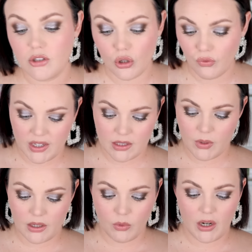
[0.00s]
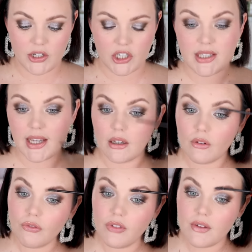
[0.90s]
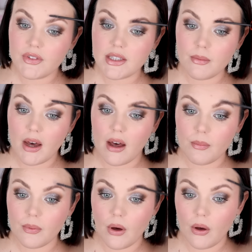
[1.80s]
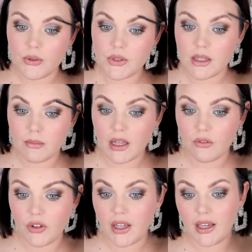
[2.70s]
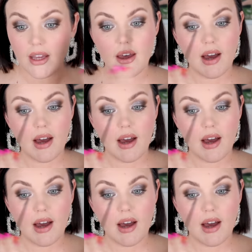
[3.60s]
Too Faced one, where it just like fluffs them up, holds them lovely.